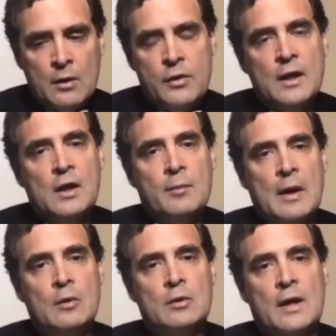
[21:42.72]
think
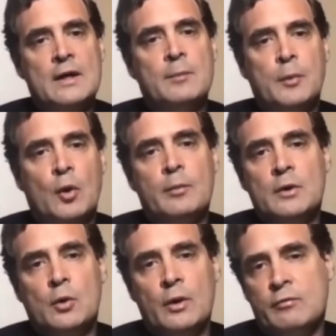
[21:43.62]
about
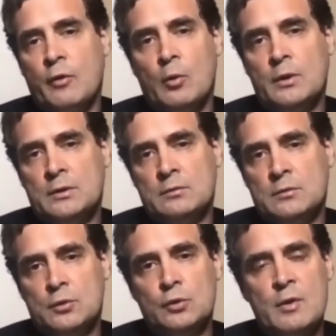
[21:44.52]
unemployment going forward
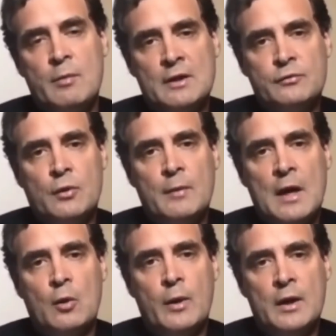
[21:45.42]
2-3 months from
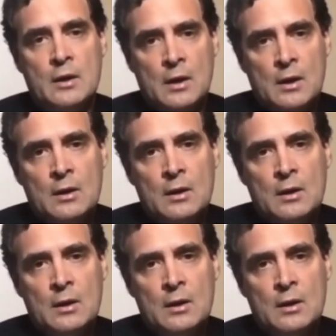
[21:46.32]
now, when